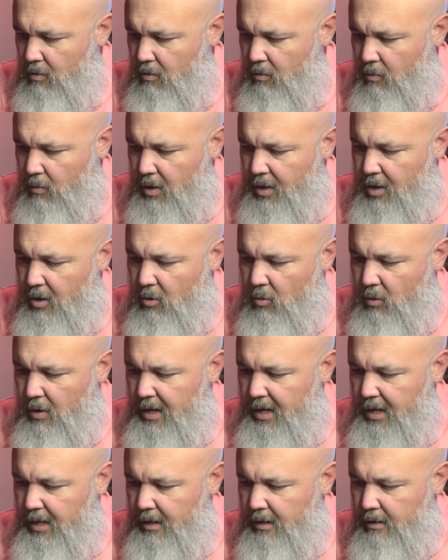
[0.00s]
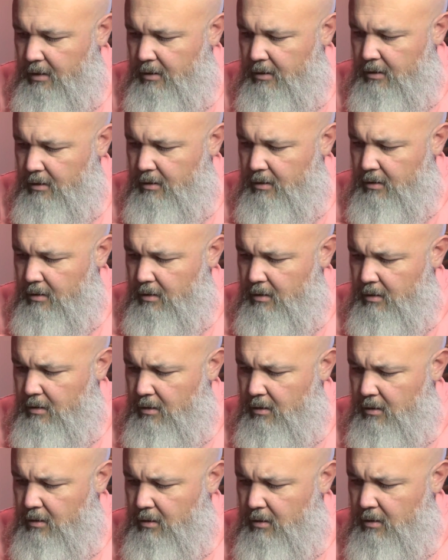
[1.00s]
one O-ring
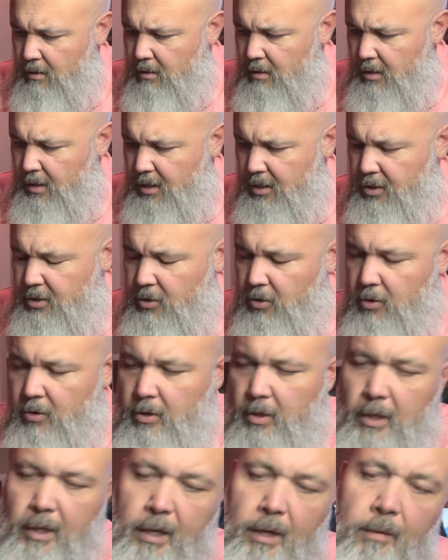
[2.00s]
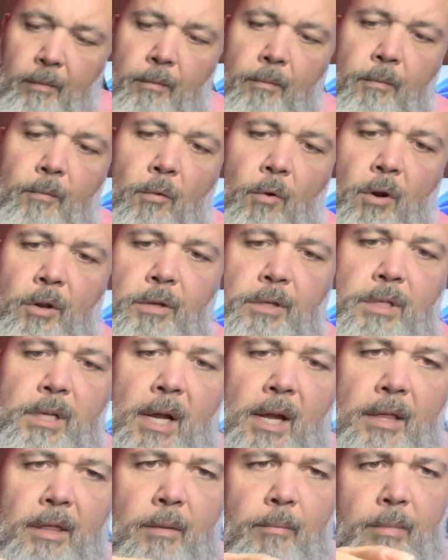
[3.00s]
internally where you
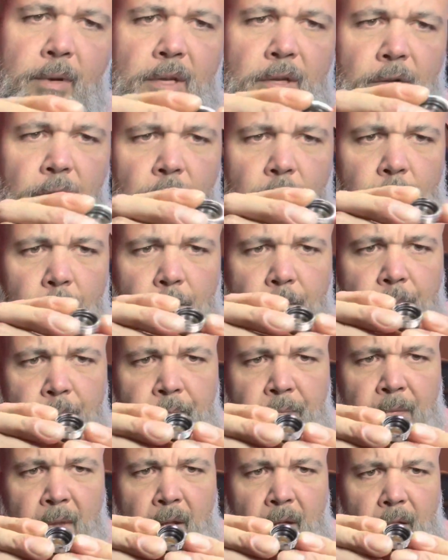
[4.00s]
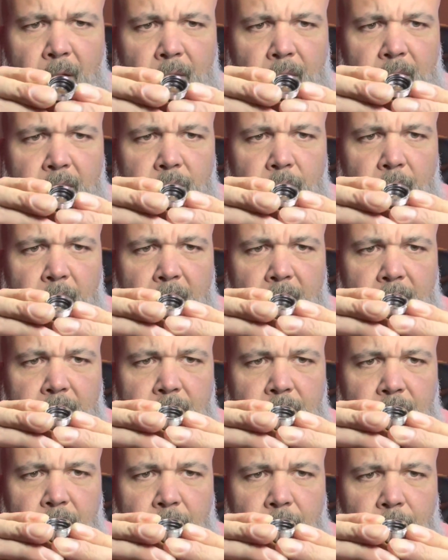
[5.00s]
slide the tube, this one has
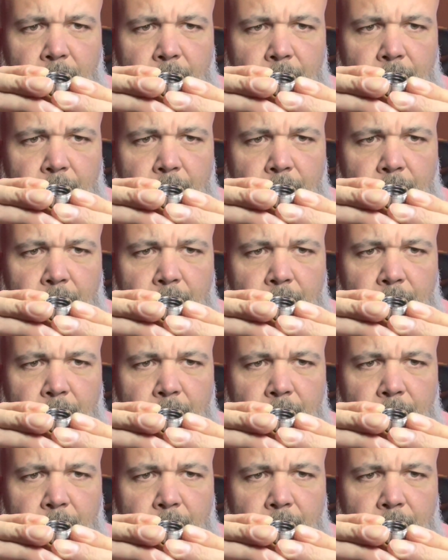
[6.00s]
2.